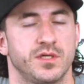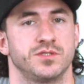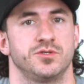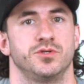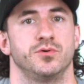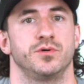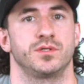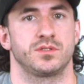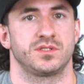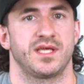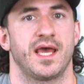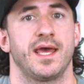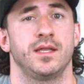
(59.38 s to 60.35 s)
because you're doing
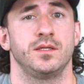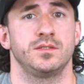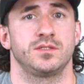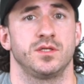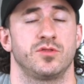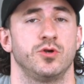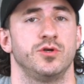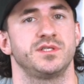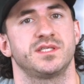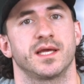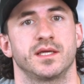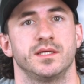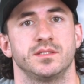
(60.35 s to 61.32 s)
10 to 30
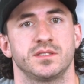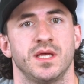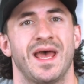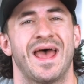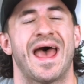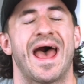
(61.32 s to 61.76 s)
seconds